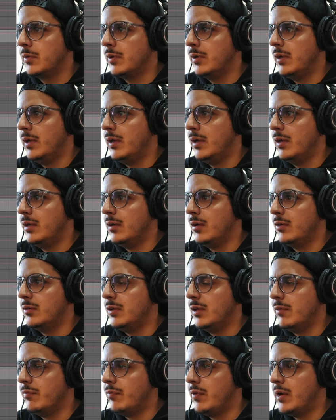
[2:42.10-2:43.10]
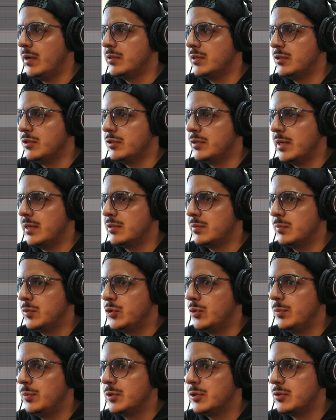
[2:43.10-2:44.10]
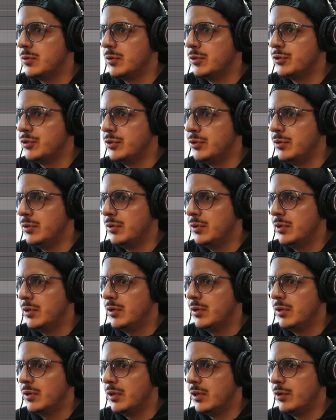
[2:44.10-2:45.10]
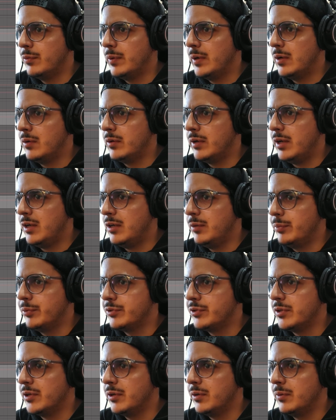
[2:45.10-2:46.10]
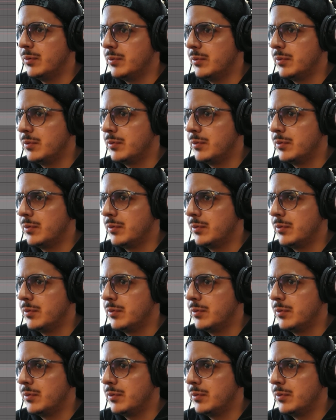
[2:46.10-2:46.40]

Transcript: And on the FX, it just has some tube distortion at around 80%.